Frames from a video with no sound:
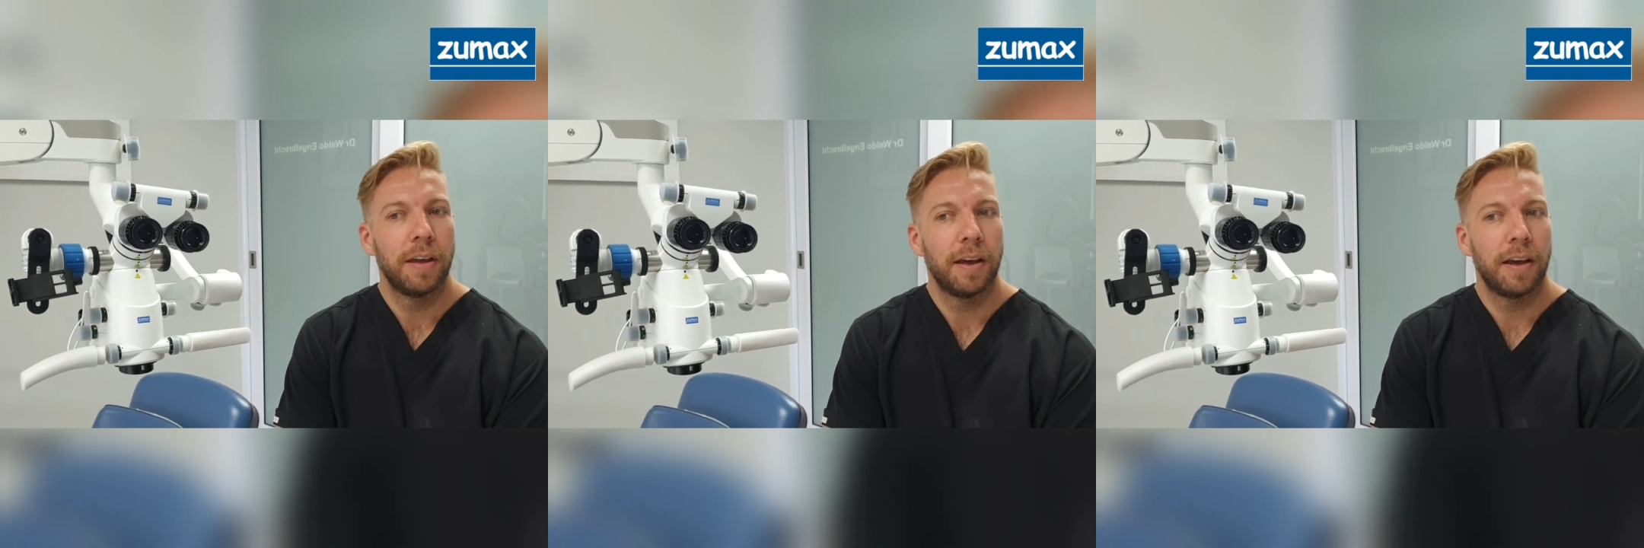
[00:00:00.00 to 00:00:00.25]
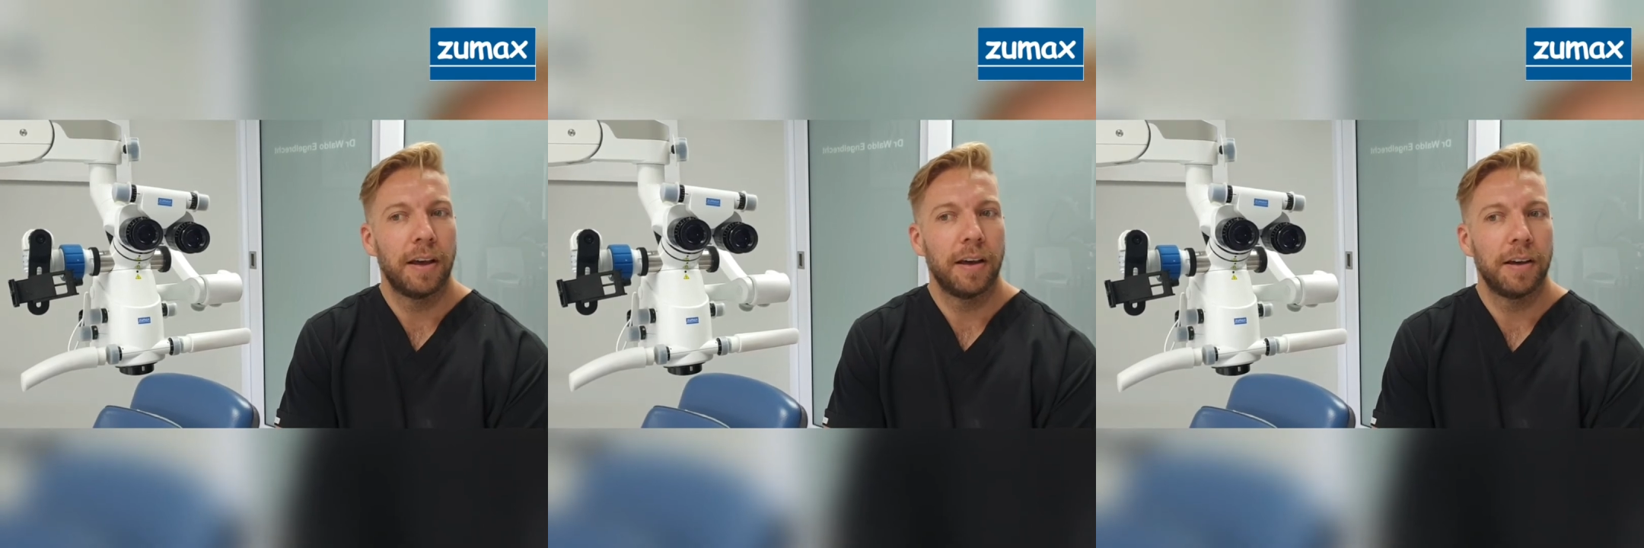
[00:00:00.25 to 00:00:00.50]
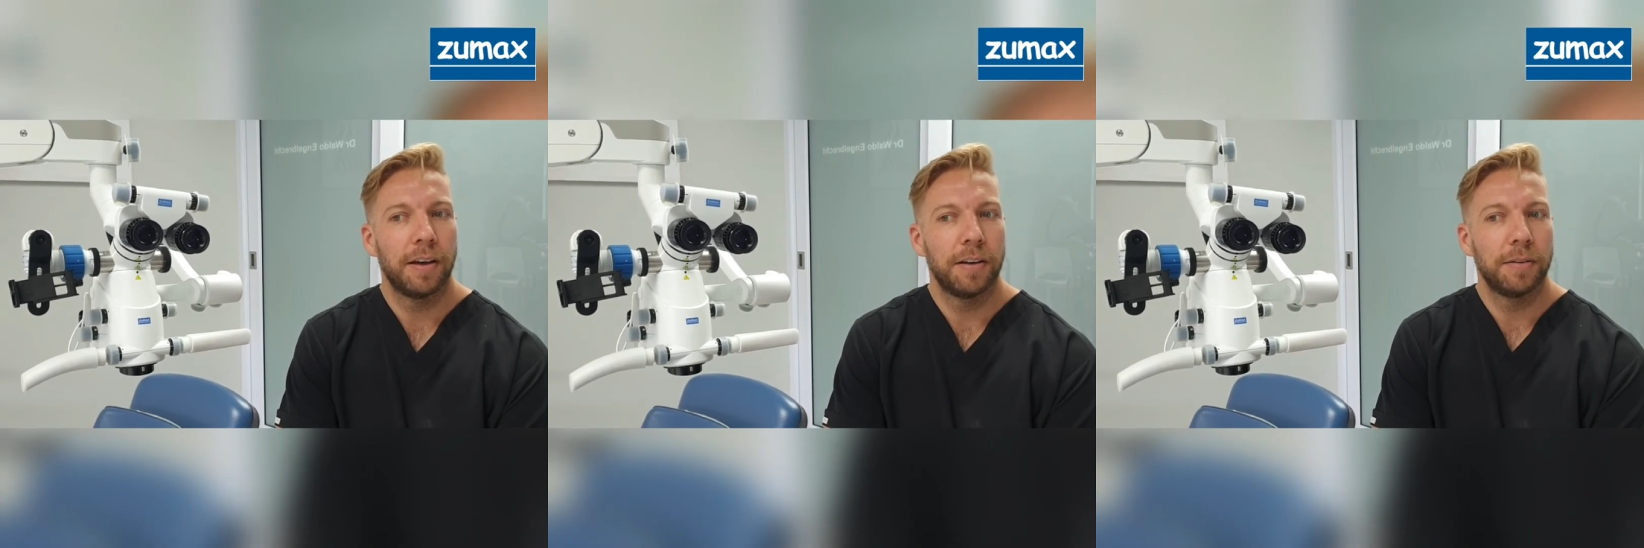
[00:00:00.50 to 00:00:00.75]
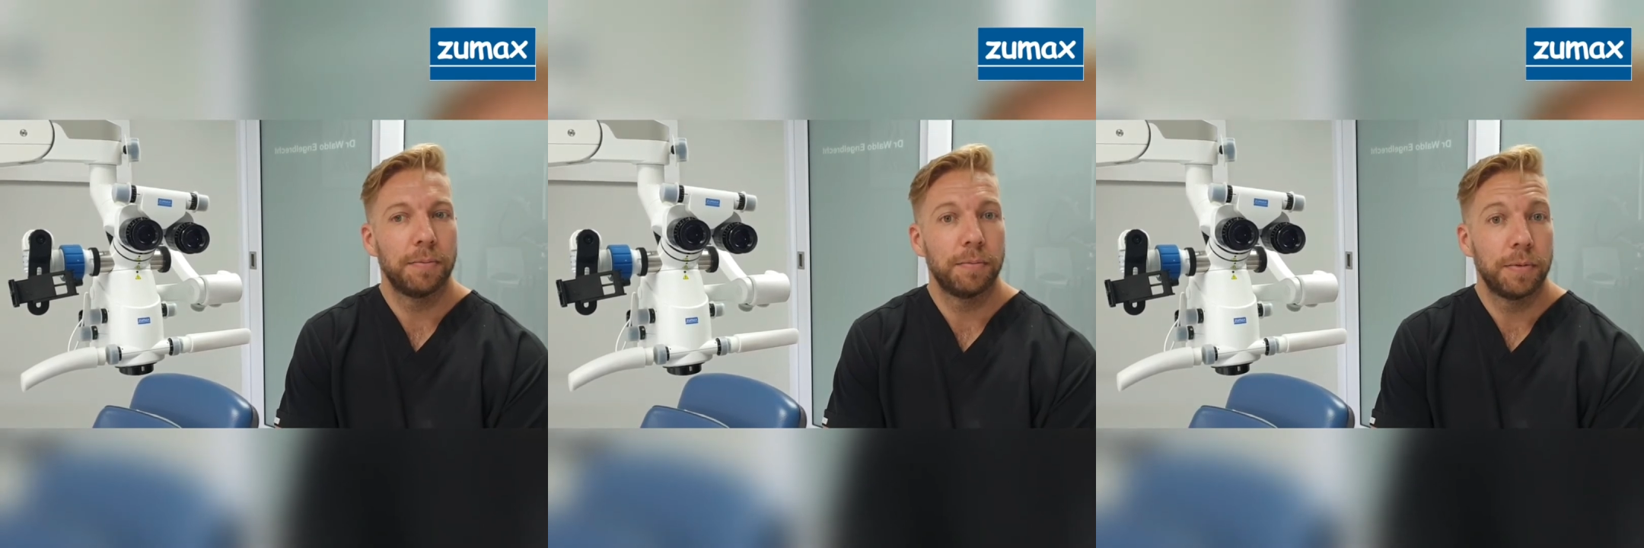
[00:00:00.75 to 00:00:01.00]

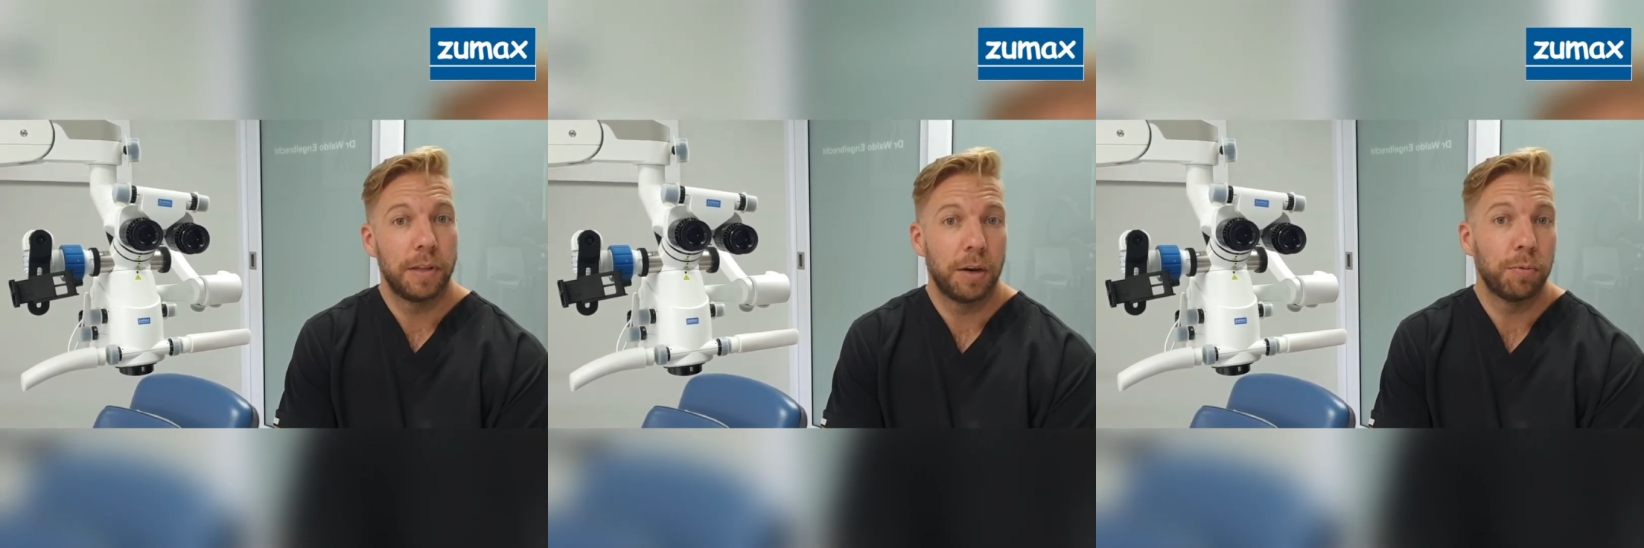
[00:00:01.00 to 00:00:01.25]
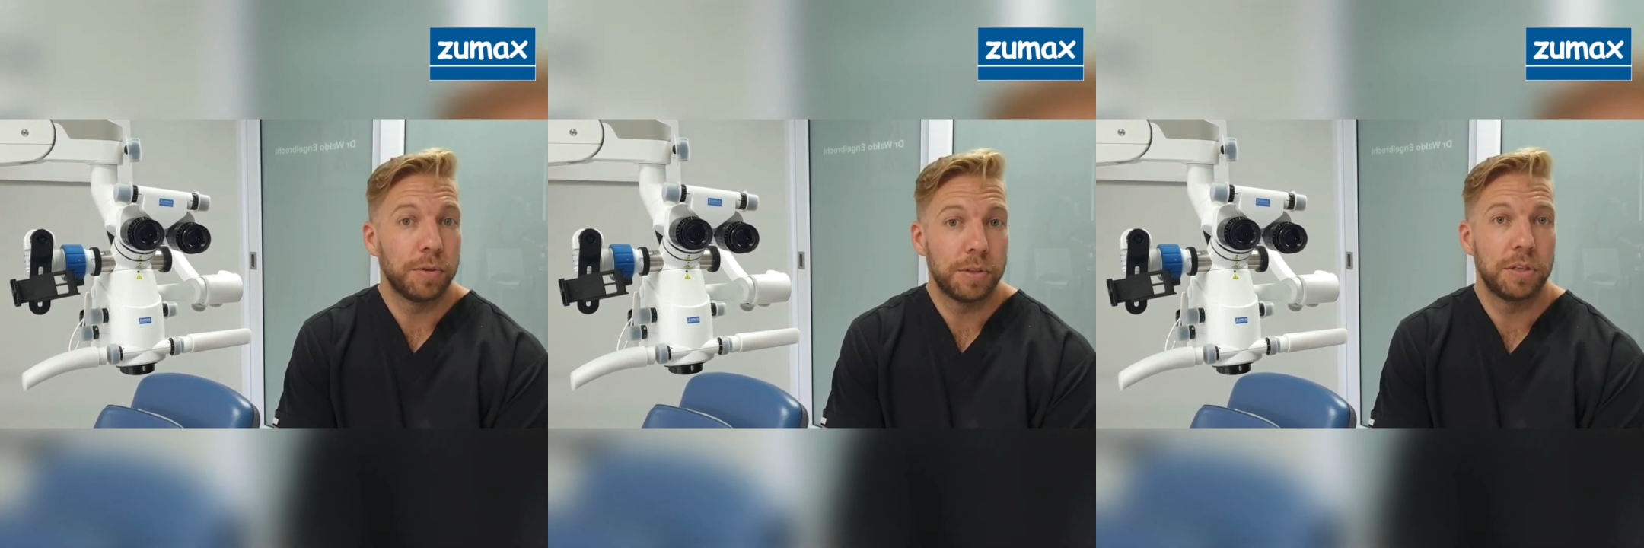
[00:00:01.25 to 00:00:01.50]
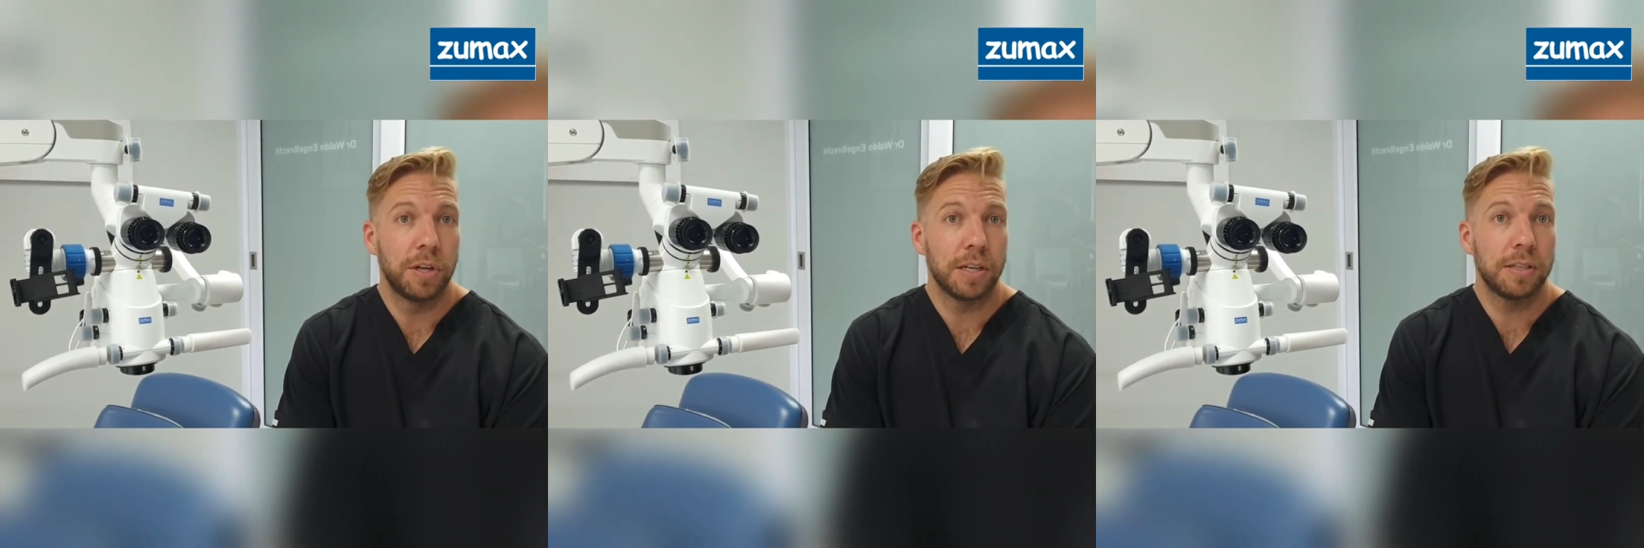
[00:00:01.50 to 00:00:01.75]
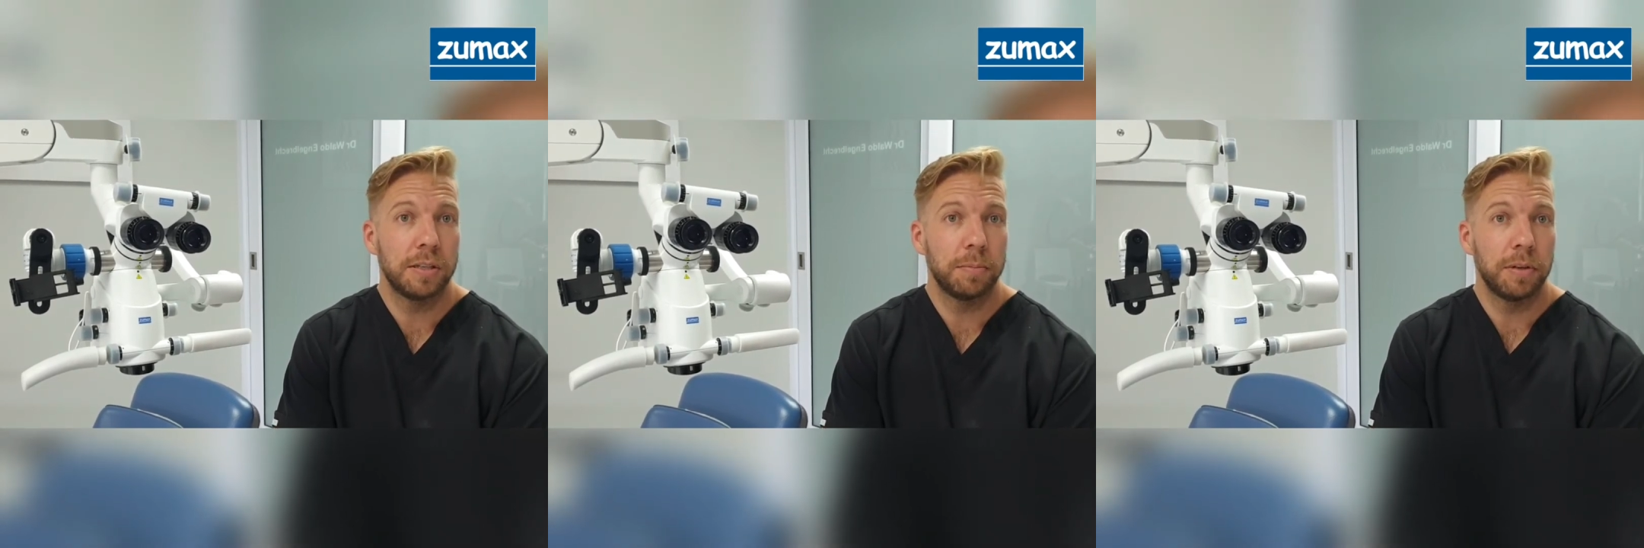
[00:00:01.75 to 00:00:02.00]
that was
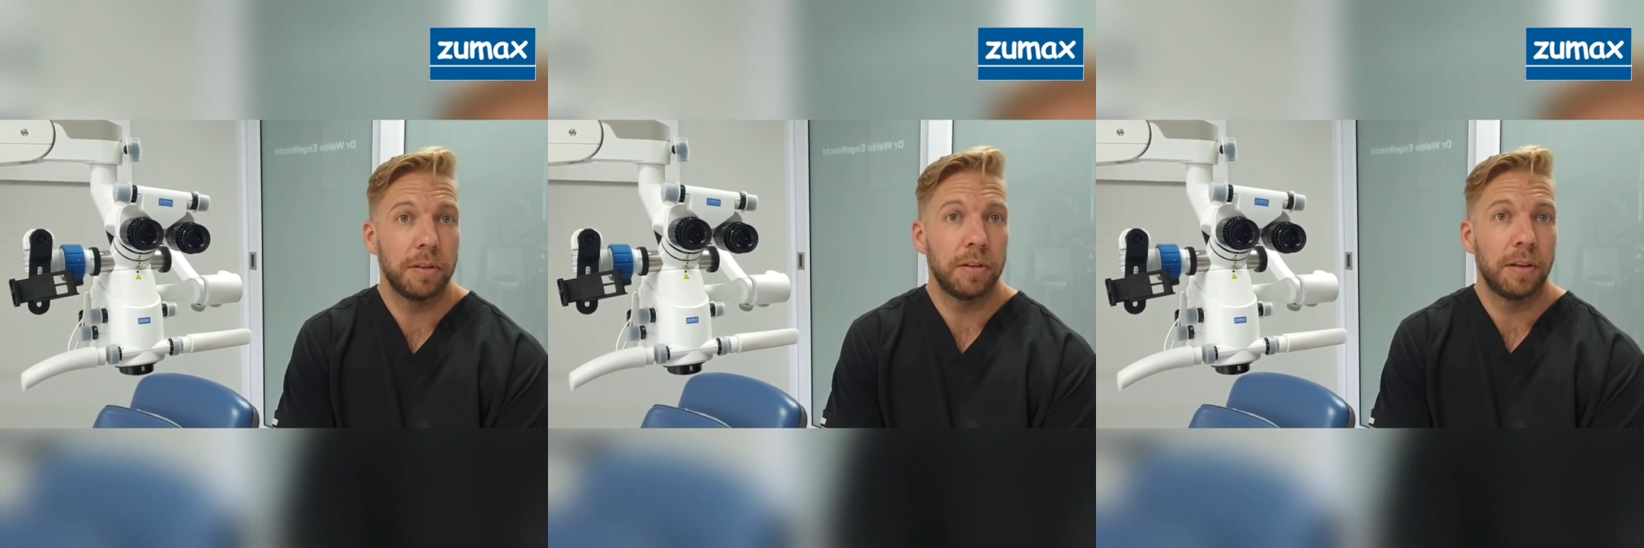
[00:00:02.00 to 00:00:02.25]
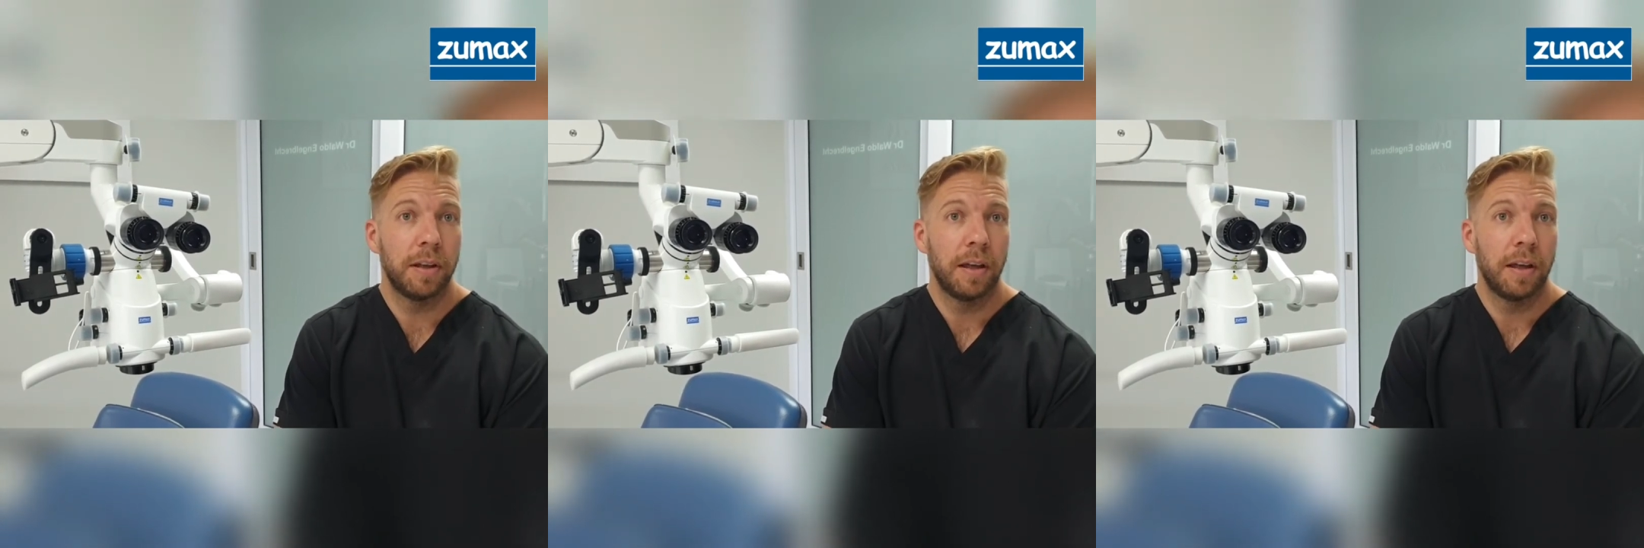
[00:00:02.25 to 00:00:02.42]
adjustable,